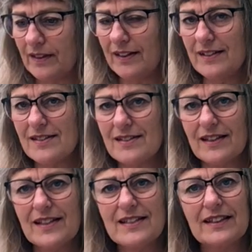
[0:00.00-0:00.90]
it's
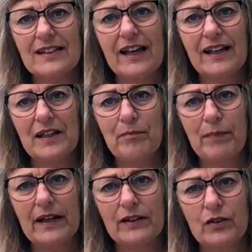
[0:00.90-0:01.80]
Italian
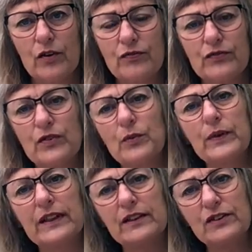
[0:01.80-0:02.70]
bind off
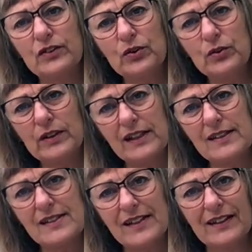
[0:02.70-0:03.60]
with 2
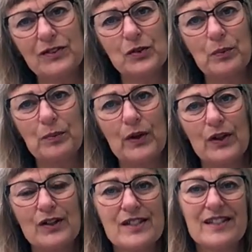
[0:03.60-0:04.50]
knits and 2
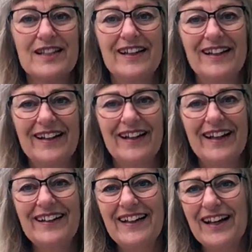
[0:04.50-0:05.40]
purls.
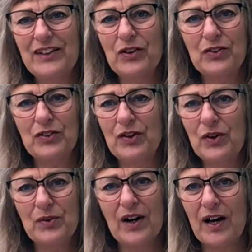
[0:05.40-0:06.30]
And I don't
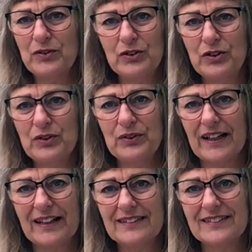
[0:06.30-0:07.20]
know how to do
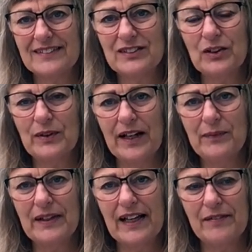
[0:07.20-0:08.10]
that, so I
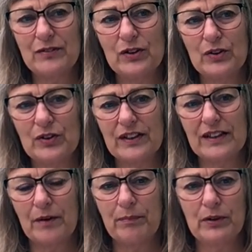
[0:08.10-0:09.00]
will have to look
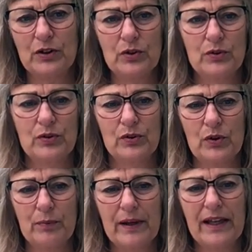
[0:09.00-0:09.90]
it up on
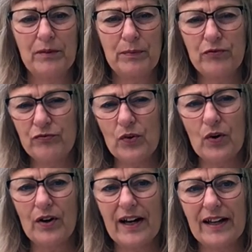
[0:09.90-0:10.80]
YouTube. And
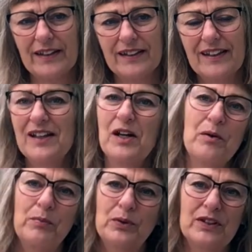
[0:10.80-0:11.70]
before I
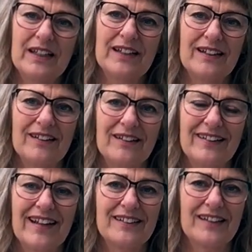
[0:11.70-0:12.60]
put in
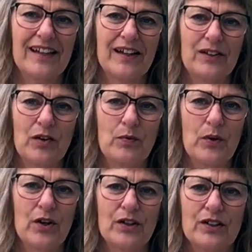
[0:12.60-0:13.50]
that kind of
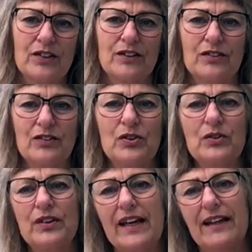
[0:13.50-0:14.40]
work
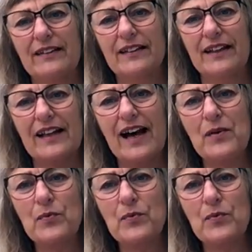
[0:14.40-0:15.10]
to the ending, I